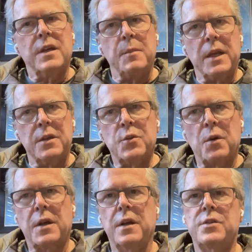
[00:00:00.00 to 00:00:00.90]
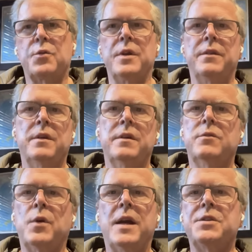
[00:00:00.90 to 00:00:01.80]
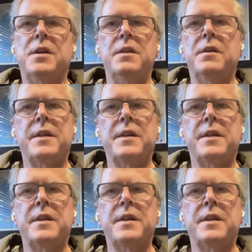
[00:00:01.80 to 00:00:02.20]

coming into our country and the tragedy